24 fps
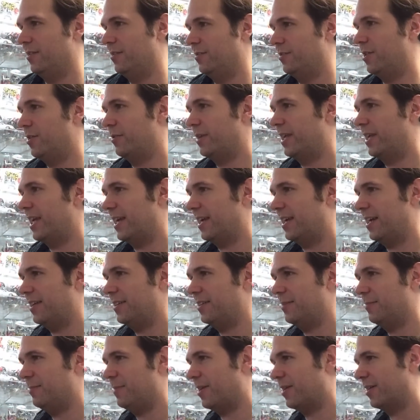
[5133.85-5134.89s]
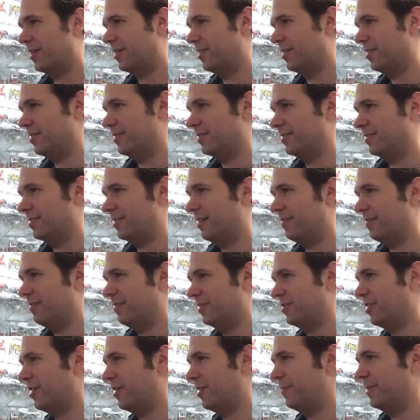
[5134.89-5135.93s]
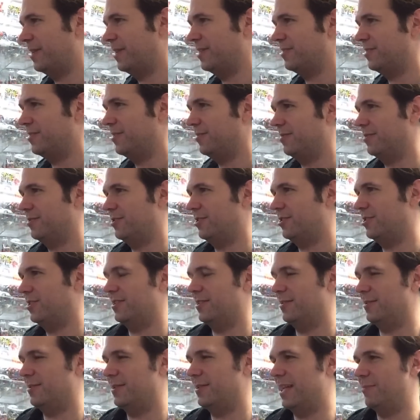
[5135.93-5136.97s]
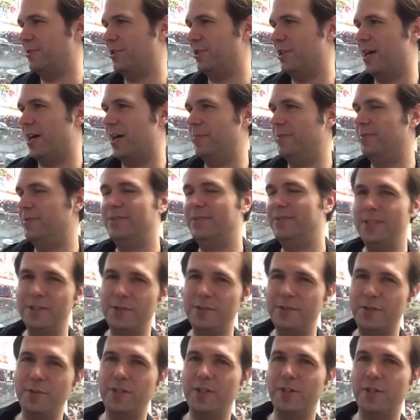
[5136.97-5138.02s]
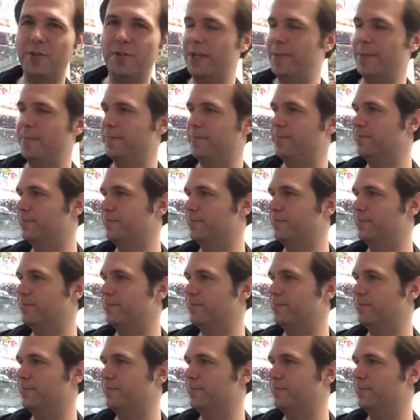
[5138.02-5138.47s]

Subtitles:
Don't get Gundam markers. Color Sharpies do just the same job. To a degree.